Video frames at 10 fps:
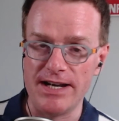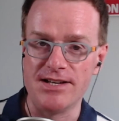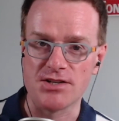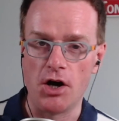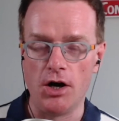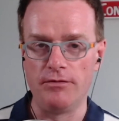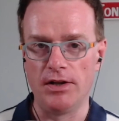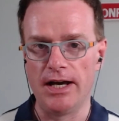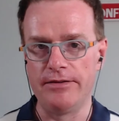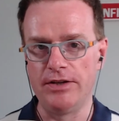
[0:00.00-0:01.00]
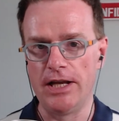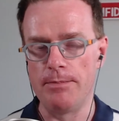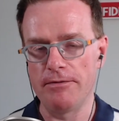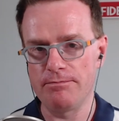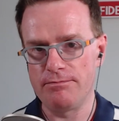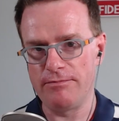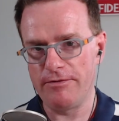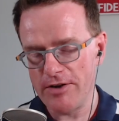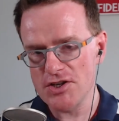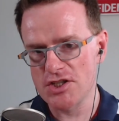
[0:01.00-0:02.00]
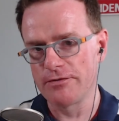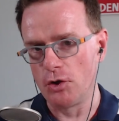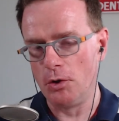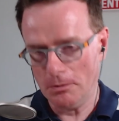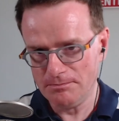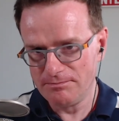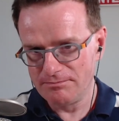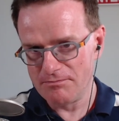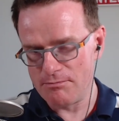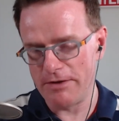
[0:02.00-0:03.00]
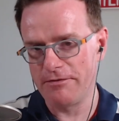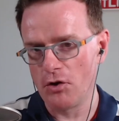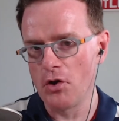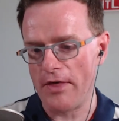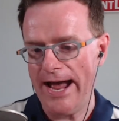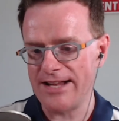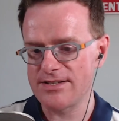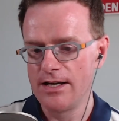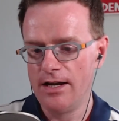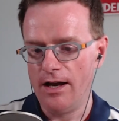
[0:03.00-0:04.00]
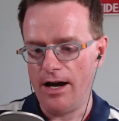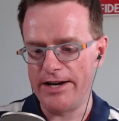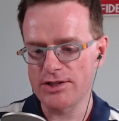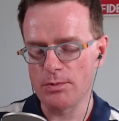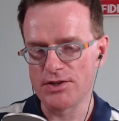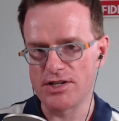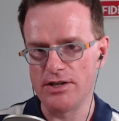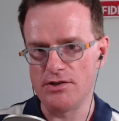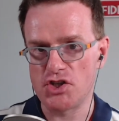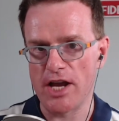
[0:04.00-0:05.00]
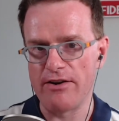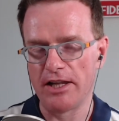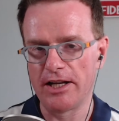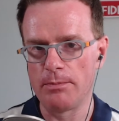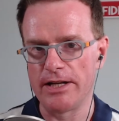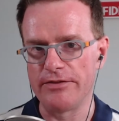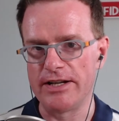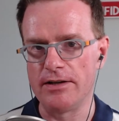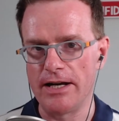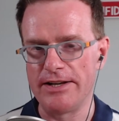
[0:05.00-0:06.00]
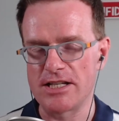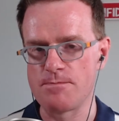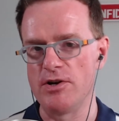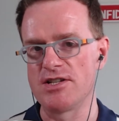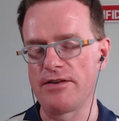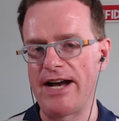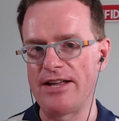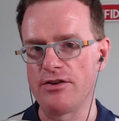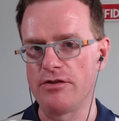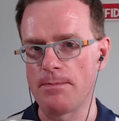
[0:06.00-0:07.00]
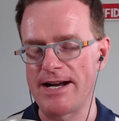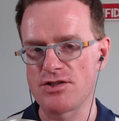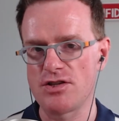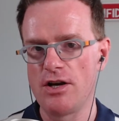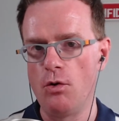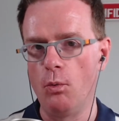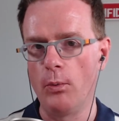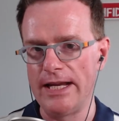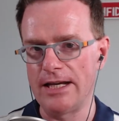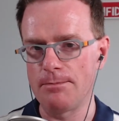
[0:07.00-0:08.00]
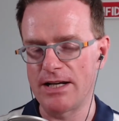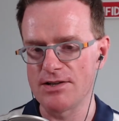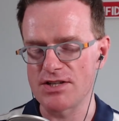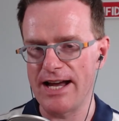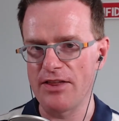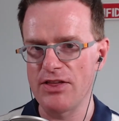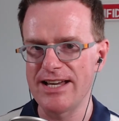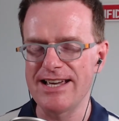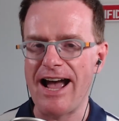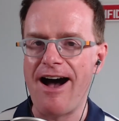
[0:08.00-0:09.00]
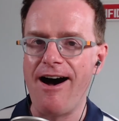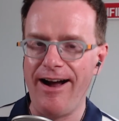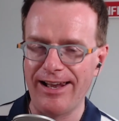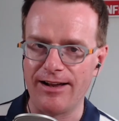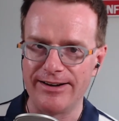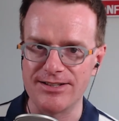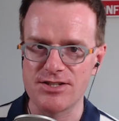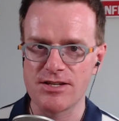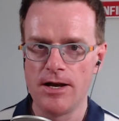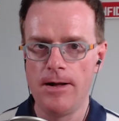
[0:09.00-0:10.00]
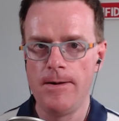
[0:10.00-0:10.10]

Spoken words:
Ps of live video. But first of all, before that, I just want to share a little bit of an experience I've had over the past week, because I think it highlights